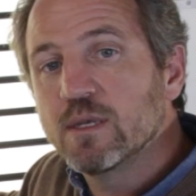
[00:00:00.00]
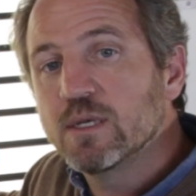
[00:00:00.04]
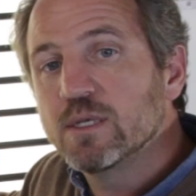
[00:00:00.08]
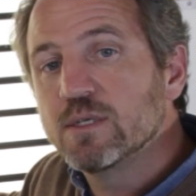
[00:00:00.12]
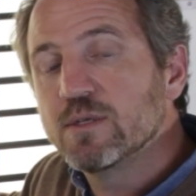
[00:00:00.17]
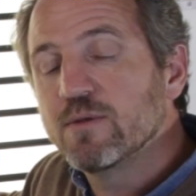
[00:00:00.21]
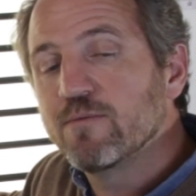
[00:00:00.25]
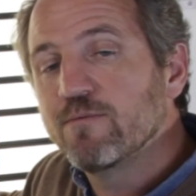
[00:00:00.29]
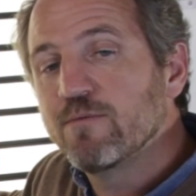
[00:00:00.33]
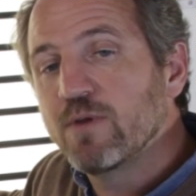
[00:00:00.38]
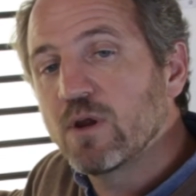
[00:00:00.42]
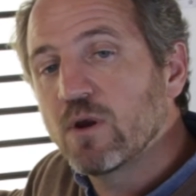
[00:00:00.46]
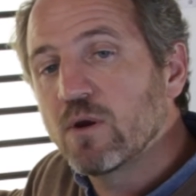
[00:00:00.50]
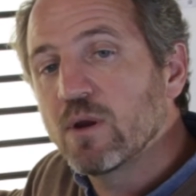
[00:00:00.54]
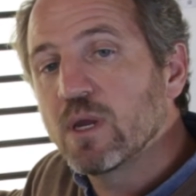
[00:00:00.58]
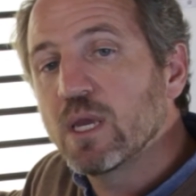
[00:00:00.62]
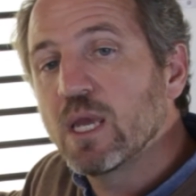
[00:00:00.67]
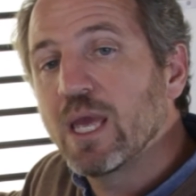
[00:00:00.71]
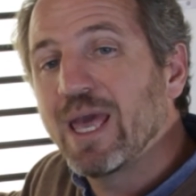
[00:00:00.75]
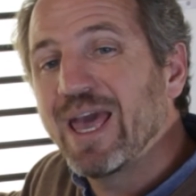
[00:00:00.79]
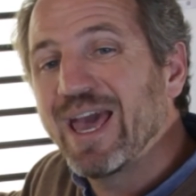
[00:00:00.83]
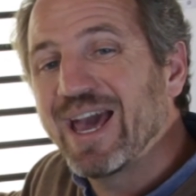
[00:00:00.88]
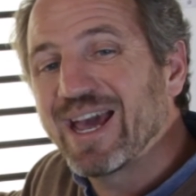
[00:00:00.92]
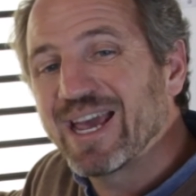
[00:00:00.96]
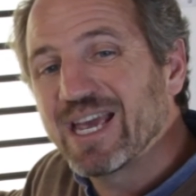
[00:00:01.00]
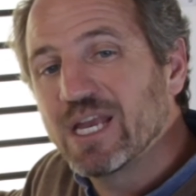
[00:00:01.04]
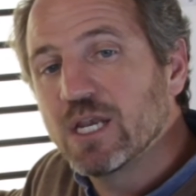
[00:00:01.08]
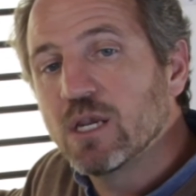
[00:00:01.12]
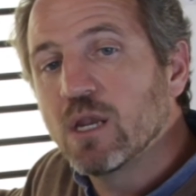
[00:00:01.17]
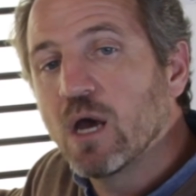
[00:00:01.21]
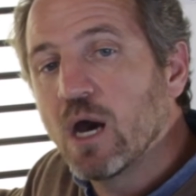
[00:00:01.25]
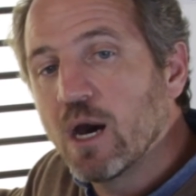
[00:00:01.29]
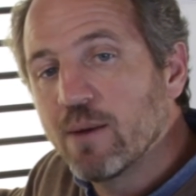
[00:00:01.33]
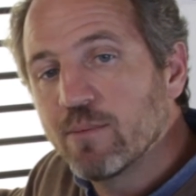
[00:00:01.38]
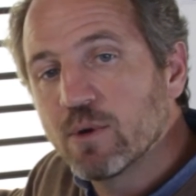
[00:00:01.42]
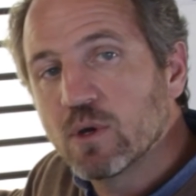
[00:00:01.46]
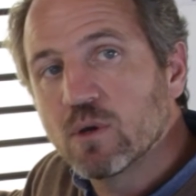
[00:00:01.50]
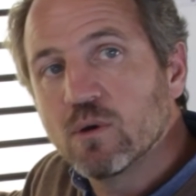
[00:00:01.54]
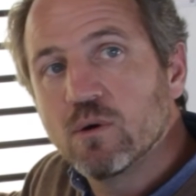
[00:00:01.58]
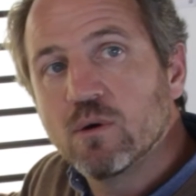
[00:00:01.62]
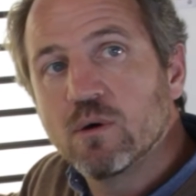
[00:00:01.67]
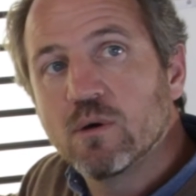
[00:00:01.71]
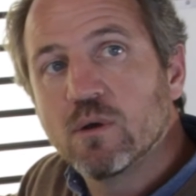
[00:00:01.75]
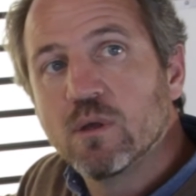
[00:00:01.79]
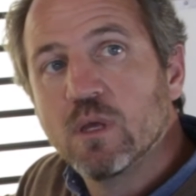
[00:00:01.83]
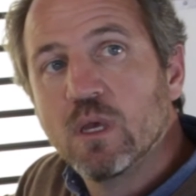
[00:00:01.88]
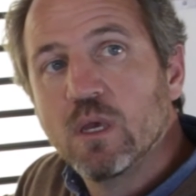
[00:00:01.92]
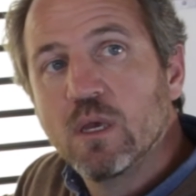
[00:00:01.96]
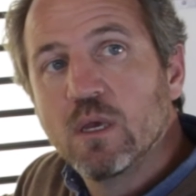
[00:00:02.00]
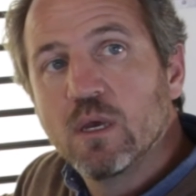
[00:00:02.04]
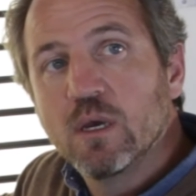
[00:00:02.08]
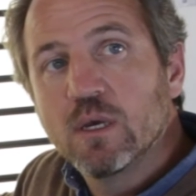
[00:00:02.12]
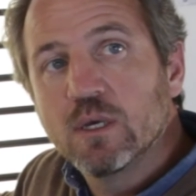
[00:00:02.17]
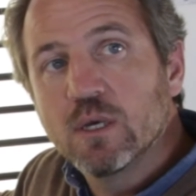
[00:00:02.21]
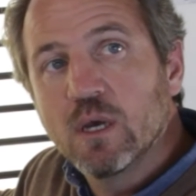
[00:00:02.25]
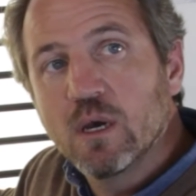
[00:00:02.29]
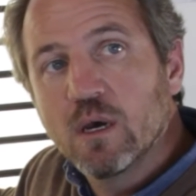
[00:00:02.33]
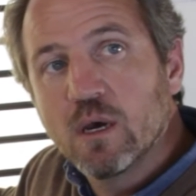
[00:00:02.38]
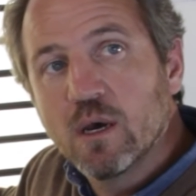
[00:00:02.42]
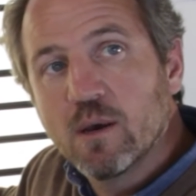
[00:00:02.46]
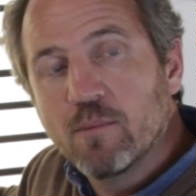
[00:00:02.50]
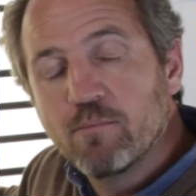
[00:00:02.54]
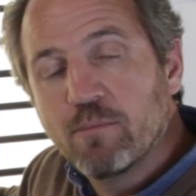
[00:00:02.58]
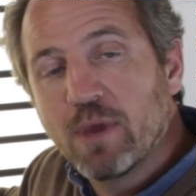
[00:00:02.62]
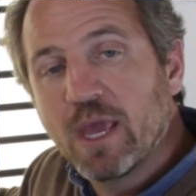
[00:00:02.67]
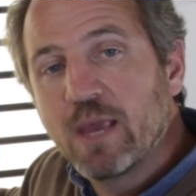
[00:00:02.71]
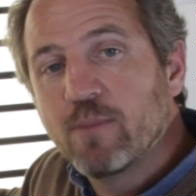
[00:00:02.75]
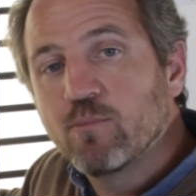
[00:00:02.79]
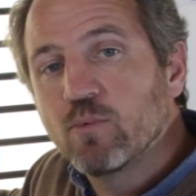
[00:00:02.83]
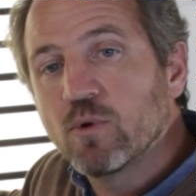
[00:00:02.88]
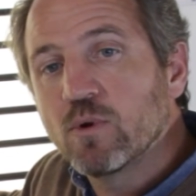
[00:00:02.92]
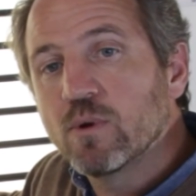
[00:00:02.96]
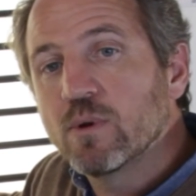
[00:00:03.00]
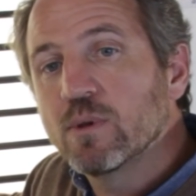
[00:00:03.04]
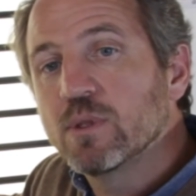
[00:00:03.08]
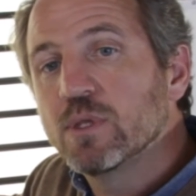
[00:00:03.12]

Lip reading: is a very economical paper.